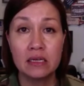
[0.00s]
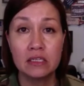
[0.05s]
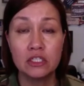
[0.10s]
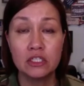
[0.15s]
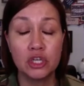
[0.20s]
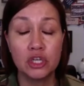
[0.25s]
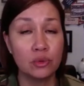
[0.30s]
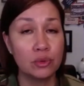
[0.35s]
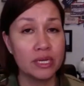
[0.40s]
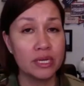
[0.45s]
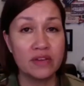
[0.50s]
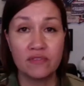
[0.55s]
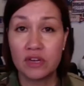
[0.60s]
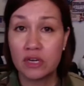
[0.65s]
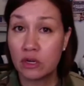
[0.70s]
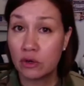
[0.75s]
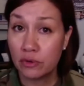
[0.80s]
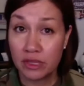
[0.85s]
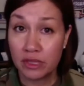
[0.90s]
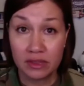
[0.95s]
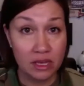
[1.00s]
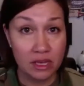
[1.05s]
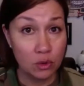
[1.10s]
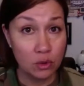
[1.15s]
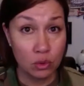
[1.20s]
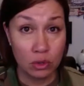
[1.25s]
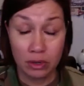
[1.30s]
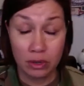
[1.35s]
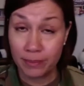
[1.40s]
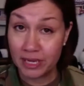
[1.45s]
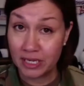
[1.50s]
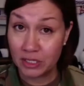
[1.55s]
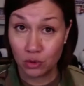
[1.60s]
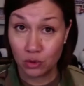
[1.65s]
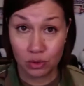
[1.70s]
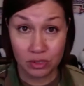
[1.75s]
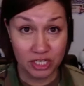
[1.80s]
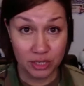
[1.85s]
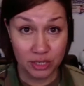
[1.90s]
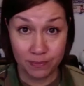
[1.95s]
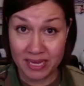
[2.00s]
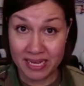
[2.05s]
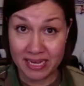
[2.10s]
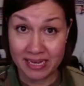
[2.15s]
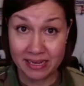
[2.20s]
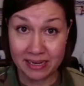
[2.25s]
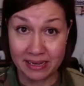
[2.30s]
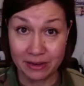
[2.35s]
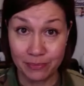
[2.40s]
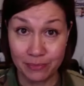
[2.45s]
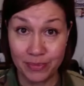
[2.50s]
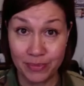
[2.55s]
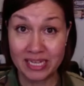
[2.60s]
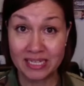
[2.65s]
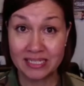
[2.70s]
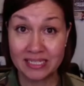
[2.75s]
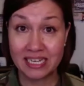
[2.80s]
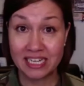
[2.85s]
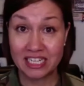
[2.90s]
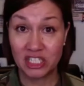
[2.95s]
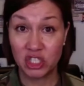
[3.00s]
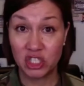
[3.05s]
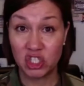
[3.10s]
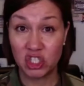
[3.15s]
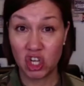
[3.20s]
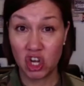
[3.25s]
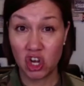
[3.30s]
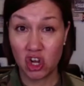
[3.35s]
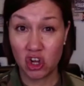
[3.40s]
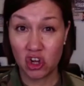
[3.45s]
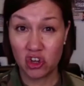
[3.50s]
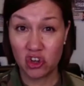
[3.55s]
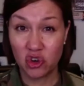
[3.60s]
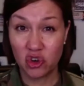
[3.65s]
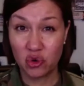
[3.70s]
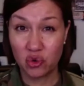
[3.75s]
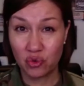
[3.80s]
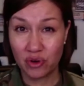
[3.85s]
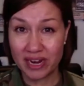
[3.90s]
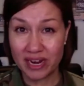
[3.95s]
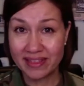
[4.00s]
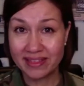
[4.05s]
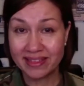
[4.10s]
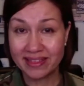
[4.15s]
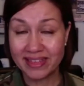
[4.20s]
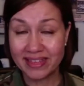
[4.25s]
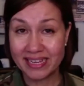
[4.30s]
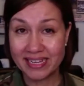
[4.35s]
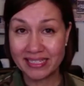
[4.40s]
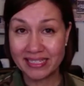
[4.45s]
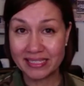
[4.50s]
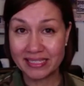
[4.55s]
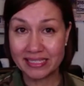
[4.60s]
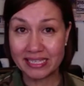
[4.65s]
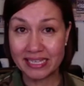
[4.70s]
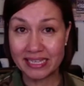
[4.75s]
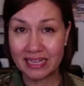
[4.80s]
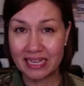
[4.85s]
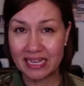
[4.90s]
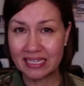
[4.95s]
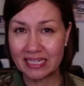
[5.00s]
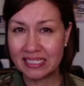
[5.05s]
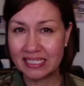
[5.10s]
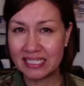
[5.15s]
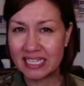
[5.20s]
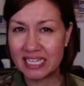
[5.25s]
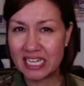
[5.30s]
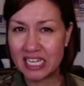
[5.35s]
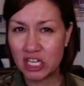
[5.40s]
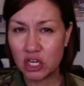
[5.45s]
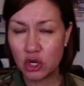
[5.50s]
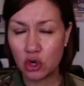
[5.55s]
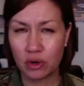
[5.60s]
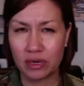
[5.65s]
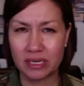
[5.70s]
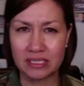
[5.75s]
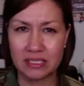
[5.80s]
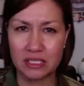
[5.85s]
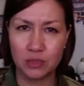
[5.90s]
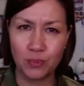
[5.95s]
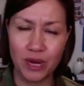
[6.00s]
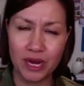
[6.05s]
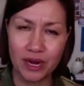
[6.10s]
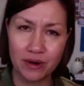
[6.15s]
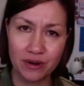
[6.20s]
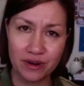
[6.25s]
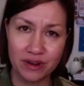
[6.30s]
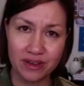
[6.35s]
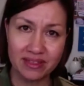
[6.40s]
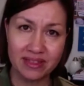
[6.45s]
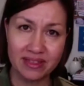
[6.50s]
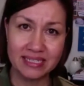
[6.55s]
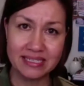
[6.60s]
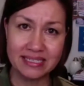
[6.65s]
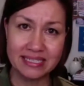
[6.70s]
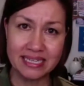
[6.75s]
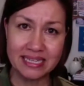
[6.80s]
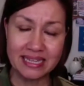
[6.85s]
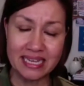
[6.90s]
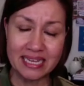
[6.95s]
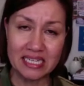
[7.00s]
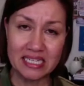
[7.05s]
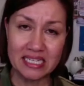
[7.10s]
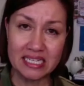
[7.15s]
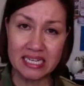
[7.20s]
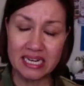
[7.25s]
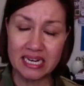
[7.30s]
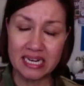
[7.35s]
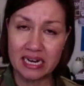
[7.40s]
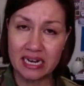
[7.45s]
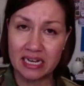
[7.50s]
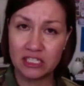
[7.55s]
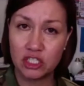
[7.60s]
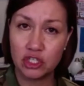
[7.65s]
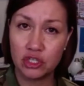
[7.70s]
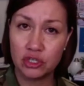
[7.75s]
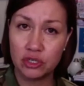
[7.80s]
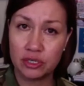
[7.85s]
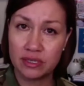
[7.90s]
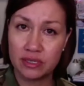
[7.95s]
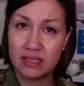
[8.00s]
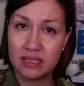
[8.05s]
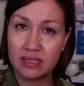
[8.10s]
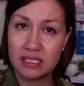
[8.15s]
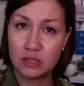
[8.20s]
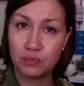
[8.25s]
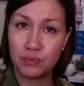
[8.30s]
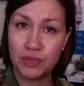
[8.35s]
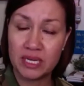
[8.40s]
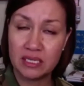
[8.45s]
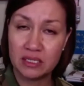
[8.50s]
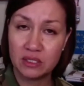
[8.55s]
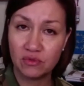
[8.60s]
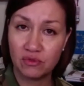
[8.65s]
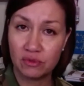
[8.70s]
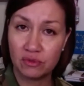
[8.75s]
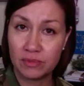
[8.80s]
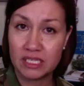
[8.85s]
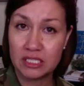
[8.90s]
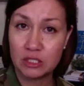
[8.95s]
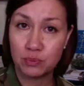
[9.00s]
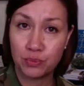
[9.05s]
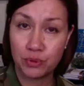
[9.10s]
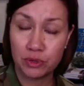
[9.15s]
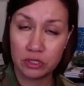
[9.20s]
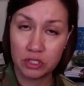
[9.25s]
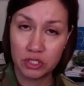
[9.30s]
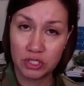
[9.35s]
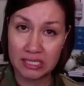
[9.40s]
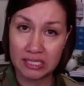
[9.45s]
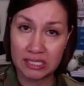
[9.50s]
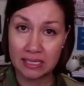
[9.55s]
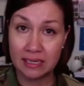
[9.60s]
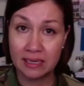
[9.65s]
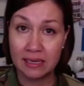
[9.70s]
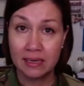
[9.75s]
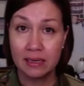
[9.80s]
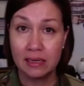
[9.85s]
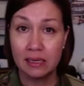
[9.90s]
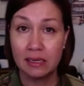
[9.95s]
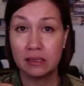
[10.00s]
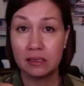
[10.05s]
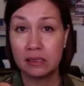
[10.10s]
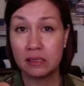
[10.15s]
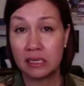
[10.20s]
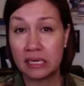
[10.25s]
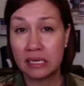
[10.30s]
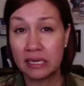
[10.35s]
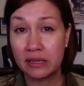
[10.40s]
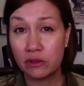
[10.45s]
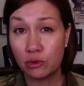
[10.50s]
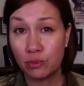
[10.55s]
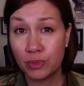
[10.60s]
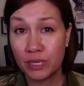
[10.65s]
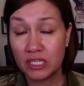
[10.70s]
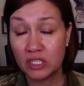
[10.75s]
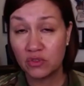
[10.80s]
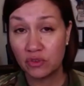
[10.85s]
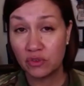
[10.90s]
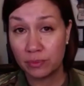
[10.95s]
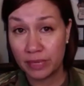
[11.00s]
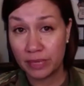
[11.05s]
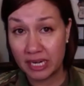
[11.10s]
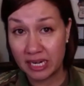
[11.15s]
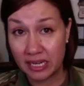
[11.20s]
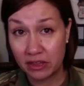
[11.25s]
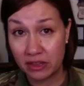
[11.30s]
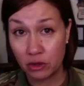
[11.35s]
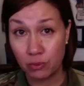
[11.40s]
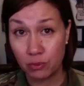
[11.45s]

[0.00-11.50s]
don't even know that they were a mentor to me, because I saw great things that they did or inspiring things that they did. And I took this piece from this person and then another piece from another